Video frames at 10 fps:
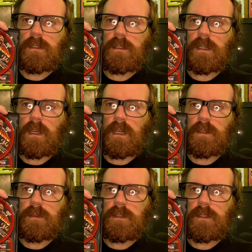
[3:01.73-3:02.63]
uh,
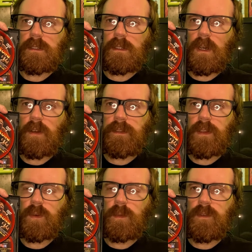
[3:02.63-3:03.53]
all the
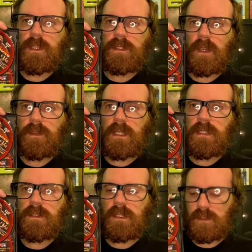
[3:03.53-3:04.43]
other movies on
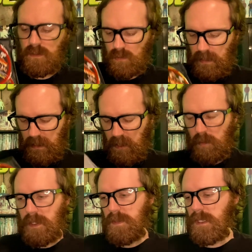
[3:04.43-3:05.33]
these discs right here,
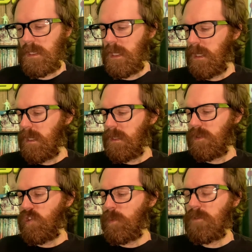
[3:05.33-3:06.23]
but the
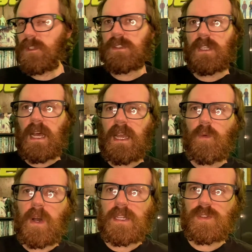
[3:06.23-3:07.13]
two movies that I
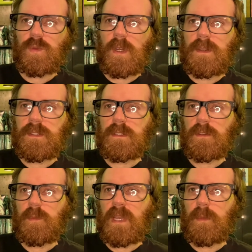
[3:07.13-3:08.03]
watched were on this
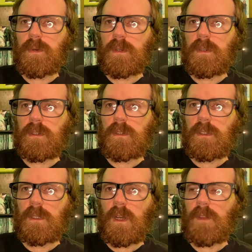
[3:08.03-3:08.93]
little paper
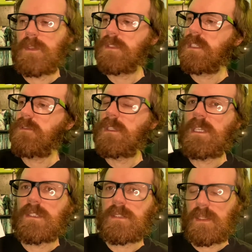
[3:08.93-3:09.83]
on this D V D
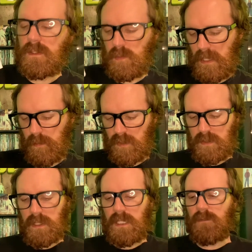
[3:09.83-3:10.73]
inside this paper
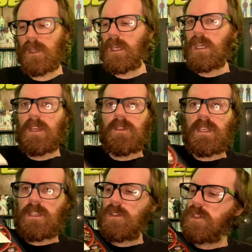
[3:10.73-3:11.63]
sleeve that
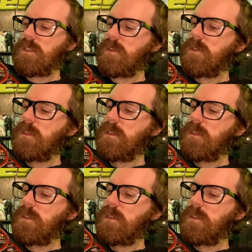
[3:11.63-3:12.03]
you just,